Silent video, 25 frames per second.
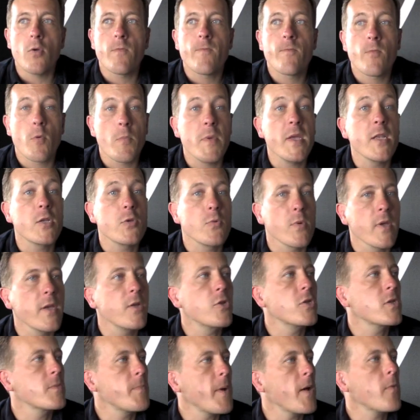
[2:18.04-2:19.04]
For me, it's really
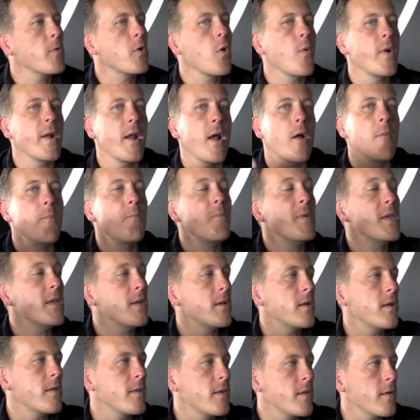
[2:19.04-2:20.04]
just about going out and
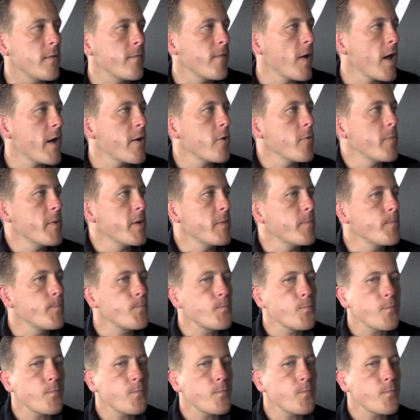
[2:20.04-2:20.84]
being in the environment.